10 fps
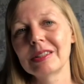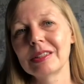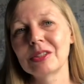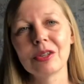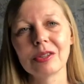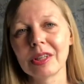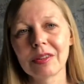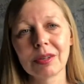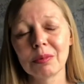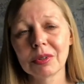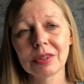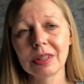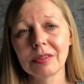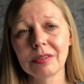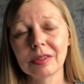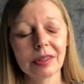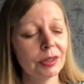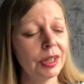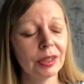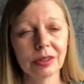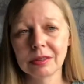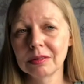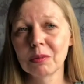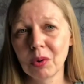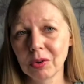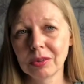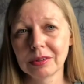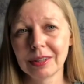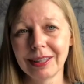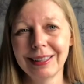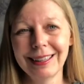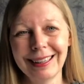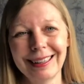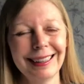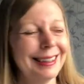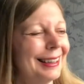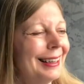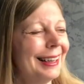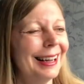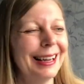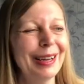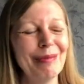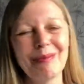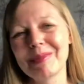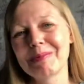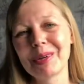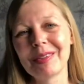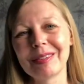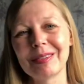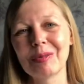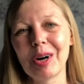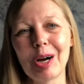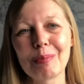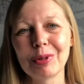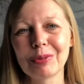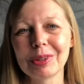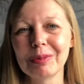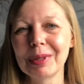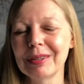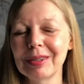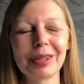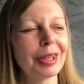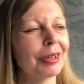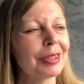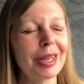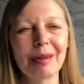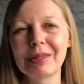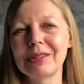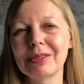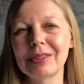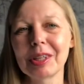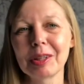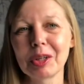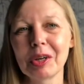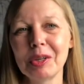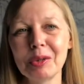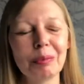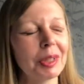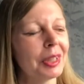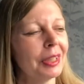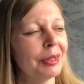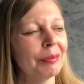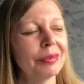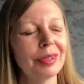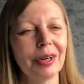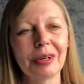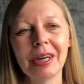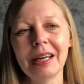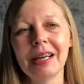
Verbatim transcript: You don't need three machines, you need one. Um, but this is what happens when you've been sewing a long time, you just acc accumulate them. So